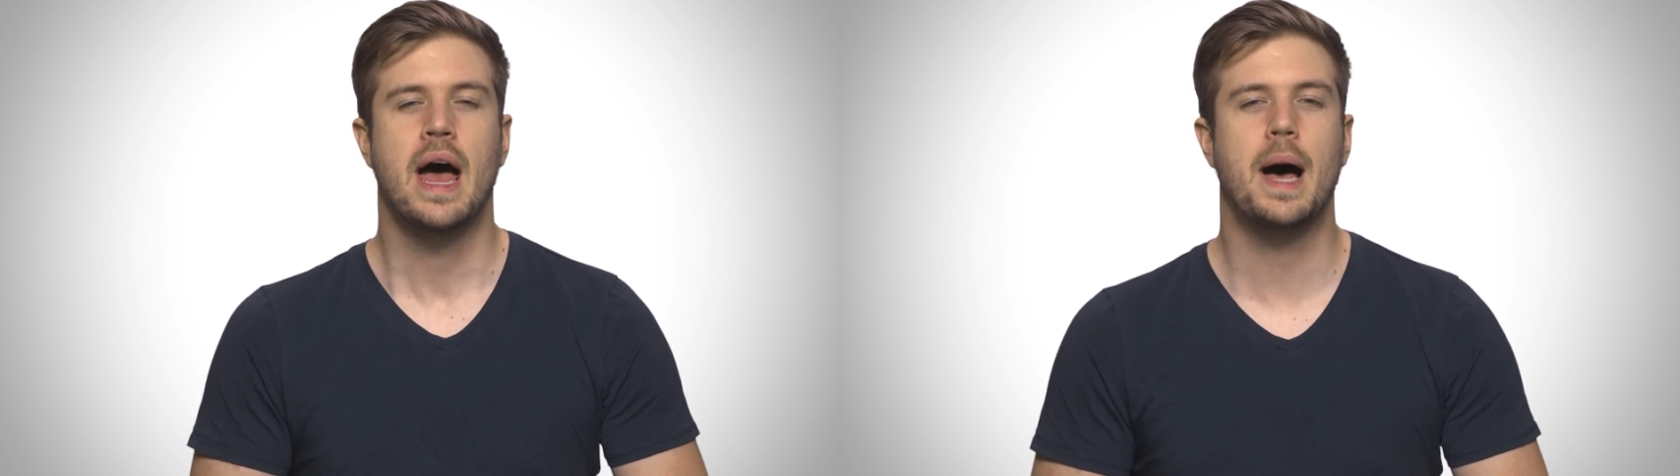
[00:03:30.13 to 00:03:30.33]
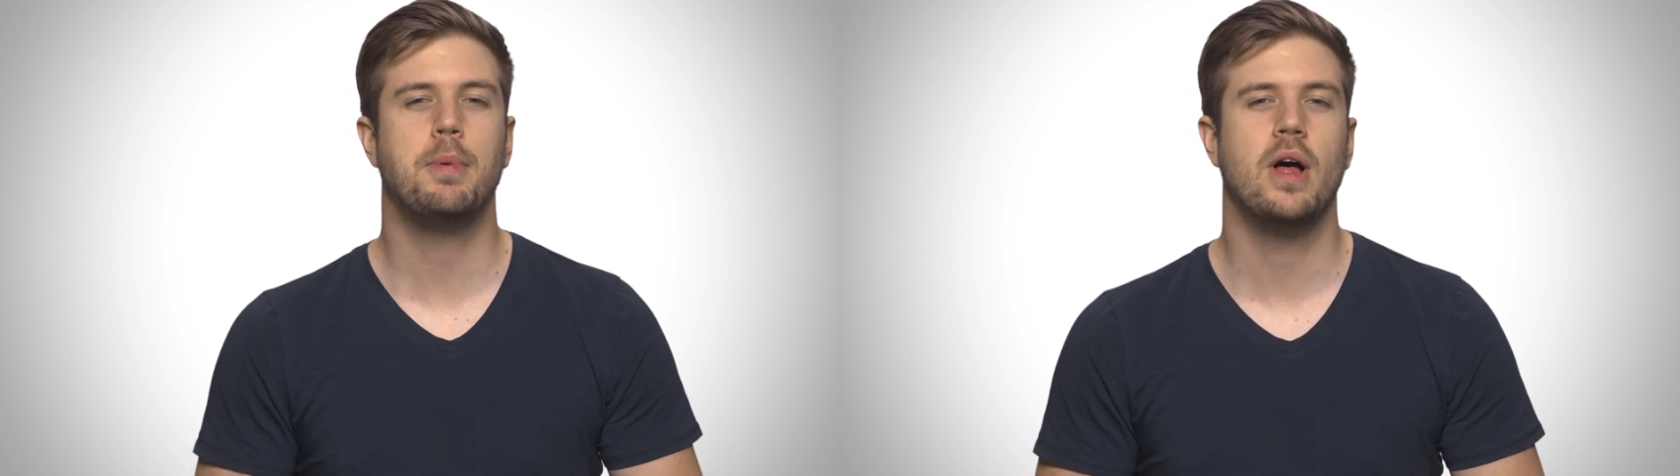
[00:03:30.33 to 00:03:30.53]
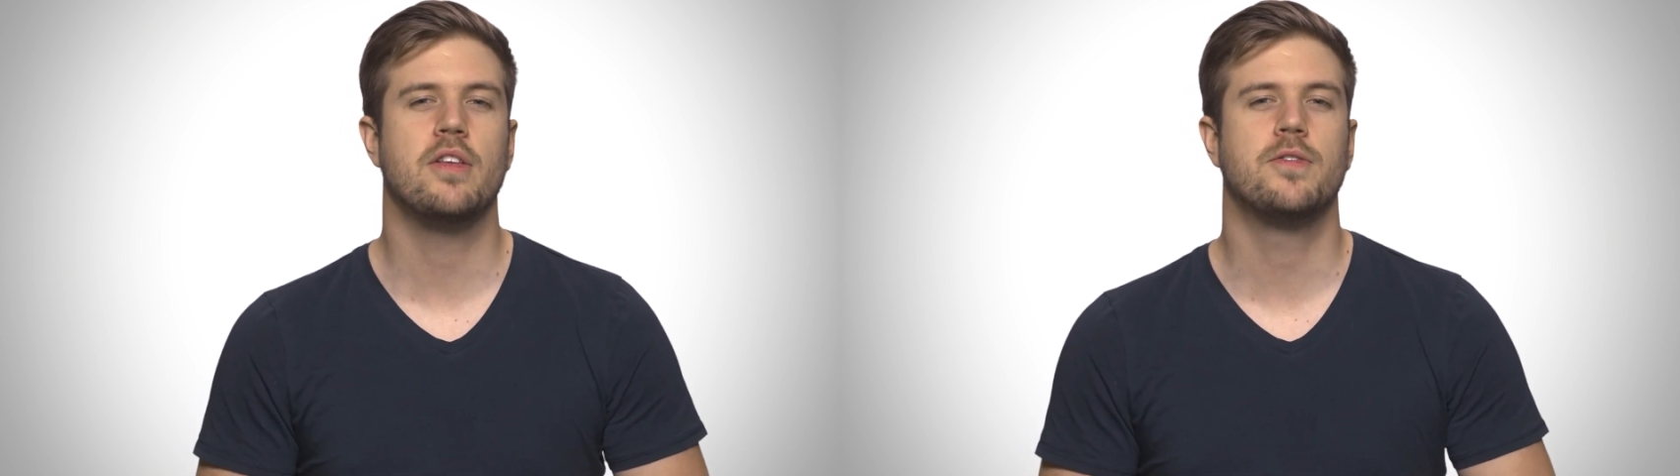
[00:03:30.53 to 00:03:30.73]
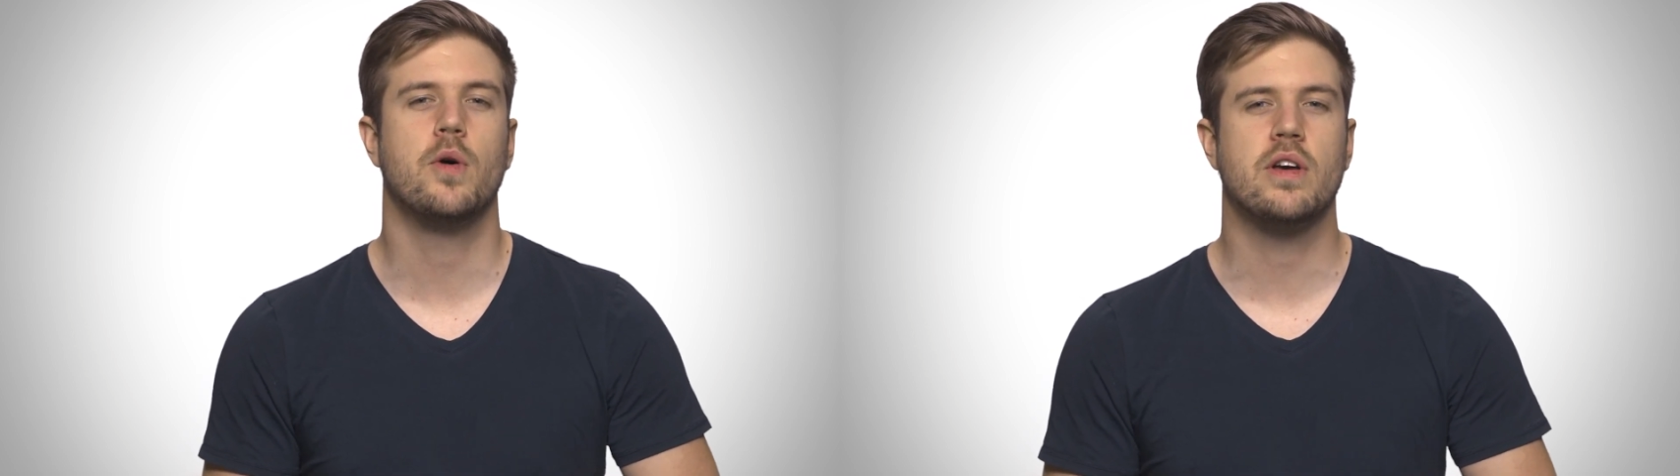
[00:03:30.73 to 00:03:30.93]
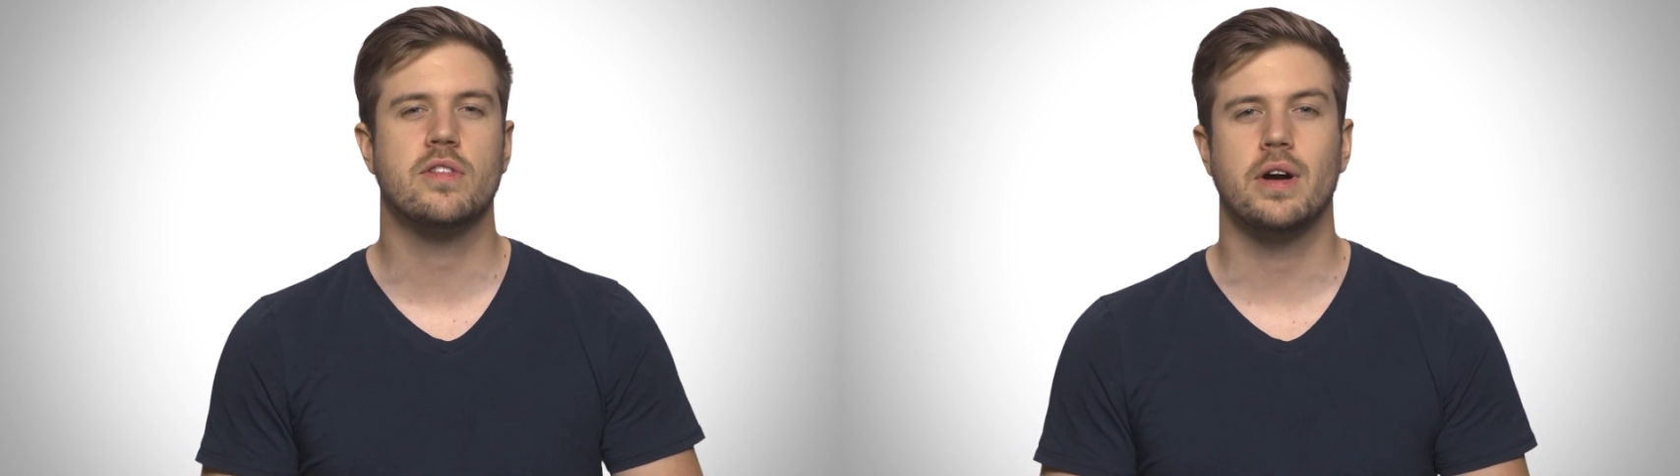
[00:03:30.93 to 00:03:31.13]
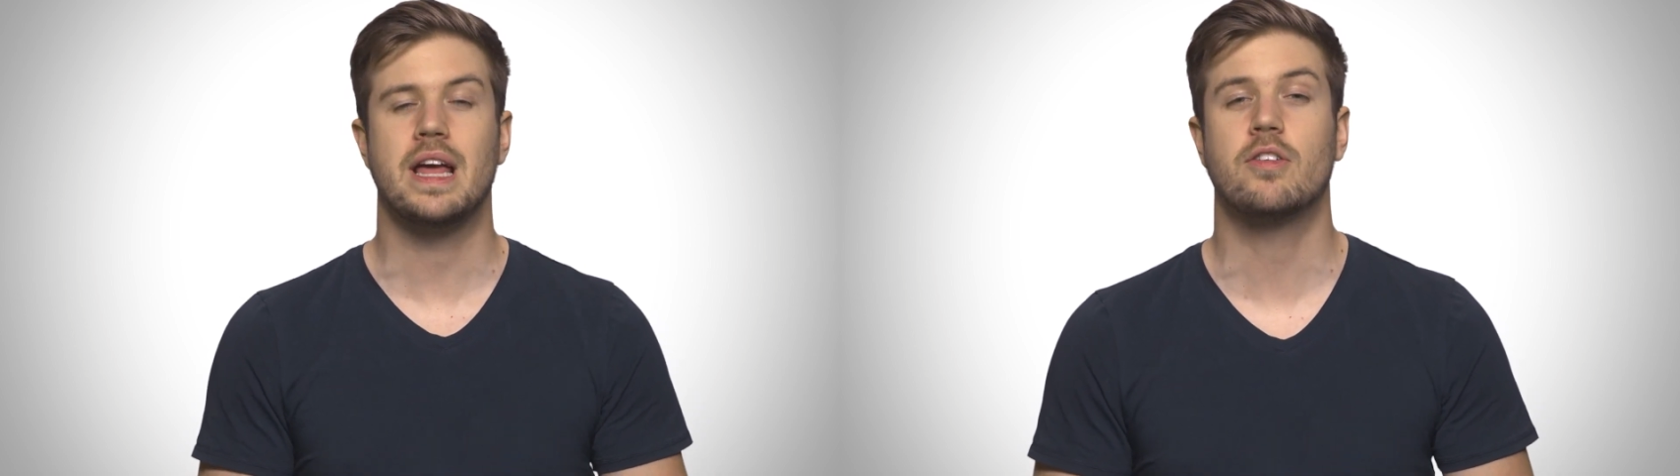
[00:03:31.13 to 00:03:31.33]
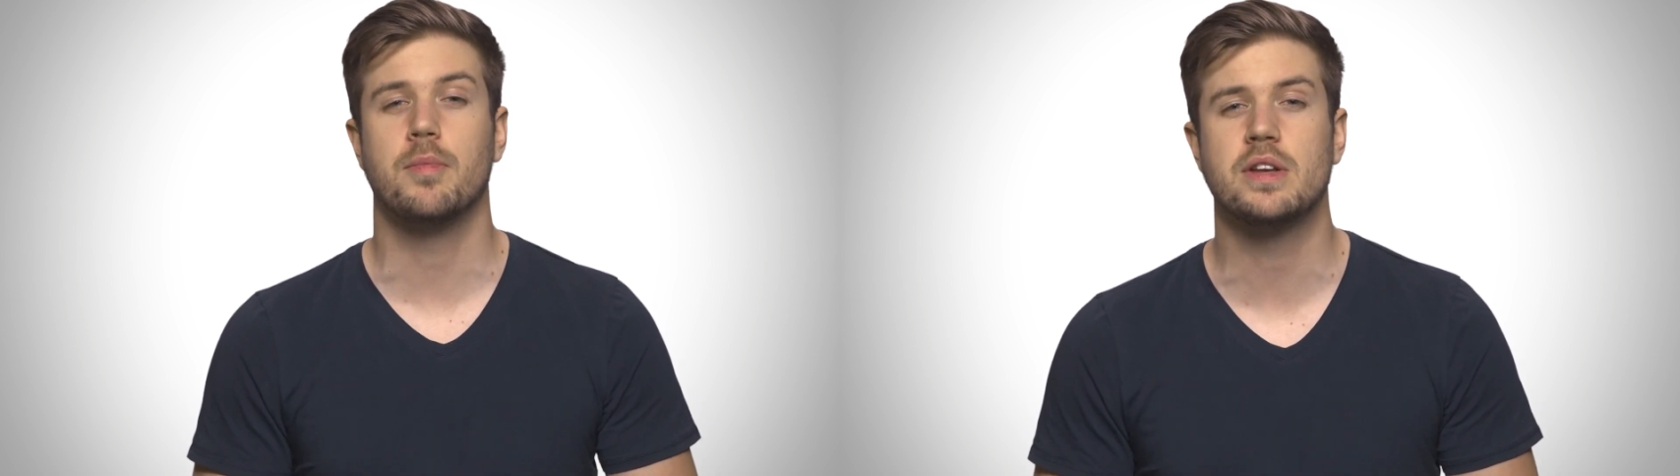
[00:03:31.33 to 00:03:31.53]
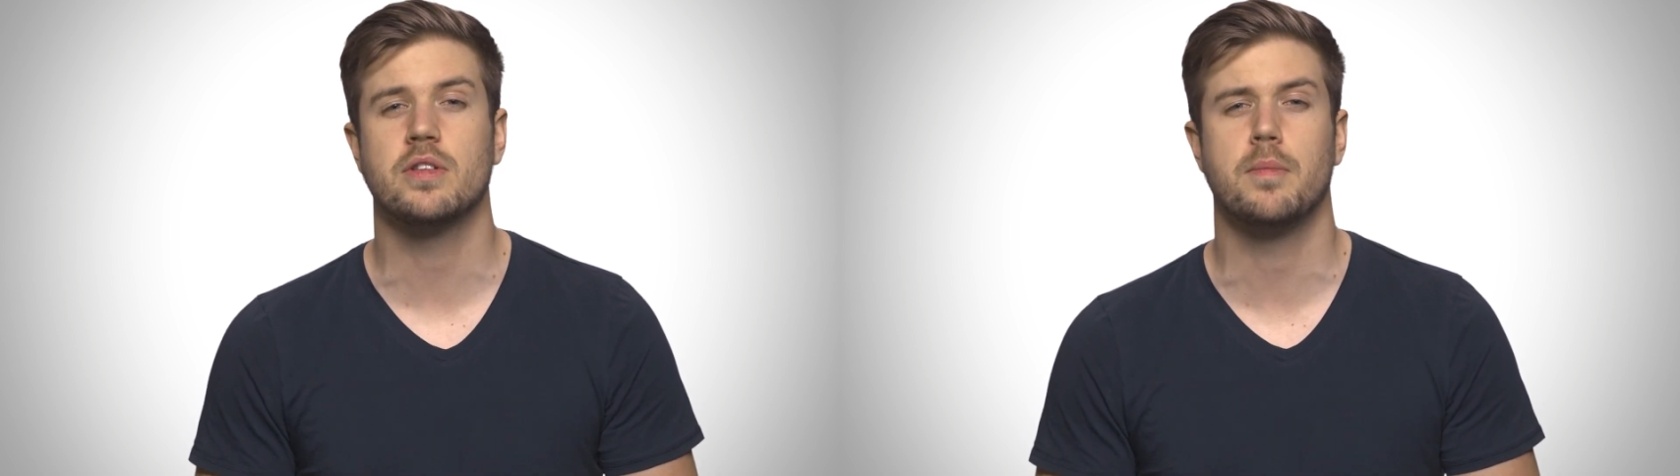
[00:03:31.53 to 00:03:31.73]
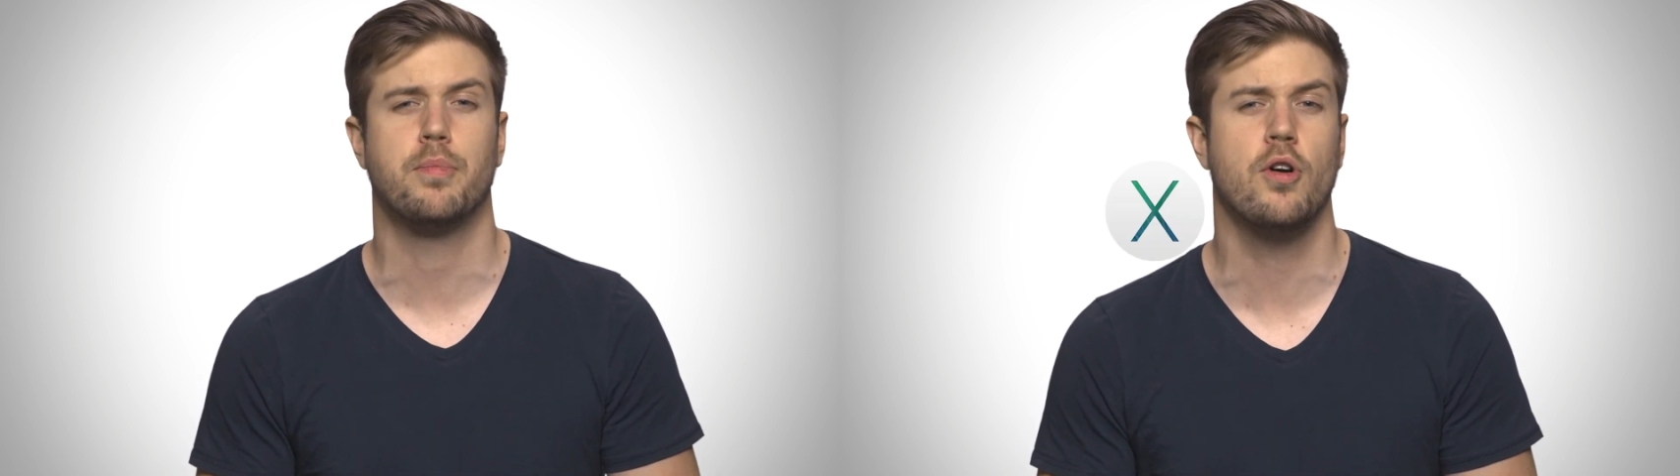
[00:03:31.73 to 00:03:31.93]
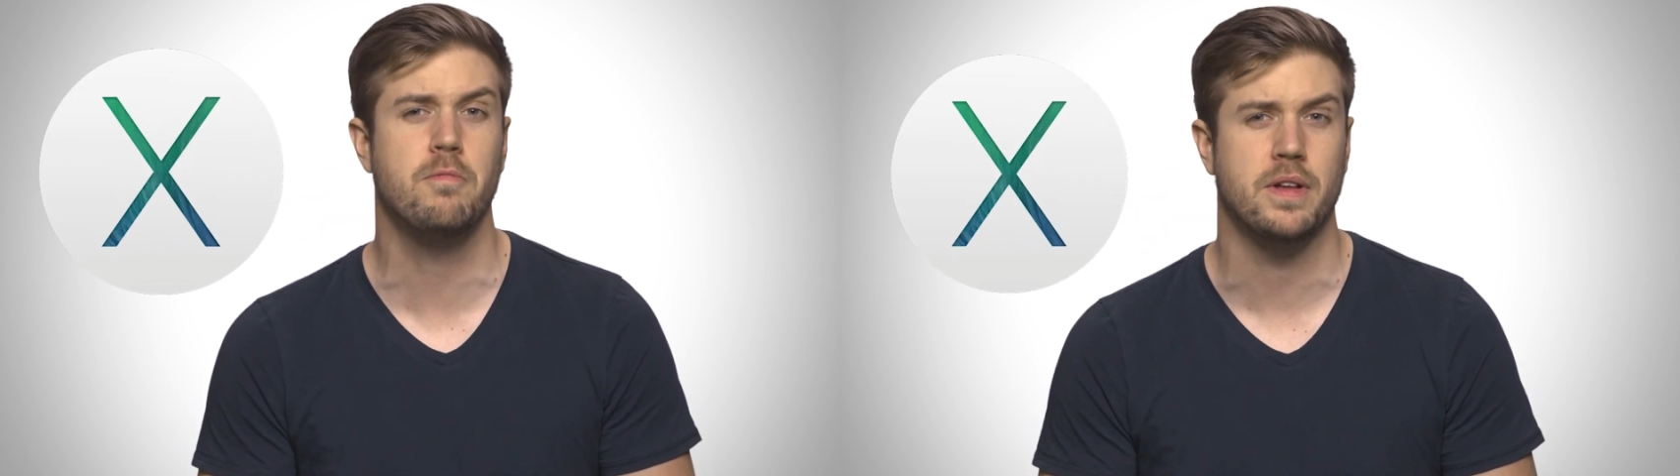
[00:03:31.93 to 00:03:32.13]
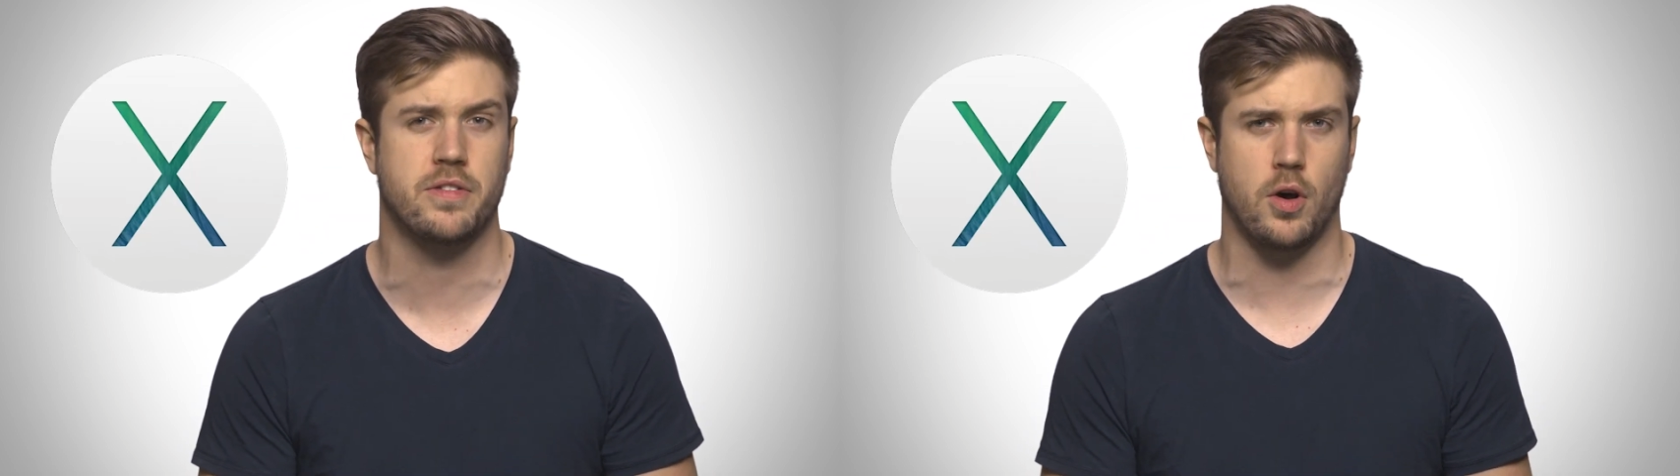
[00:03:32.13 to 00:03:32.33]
Apple has focused on incremental improvements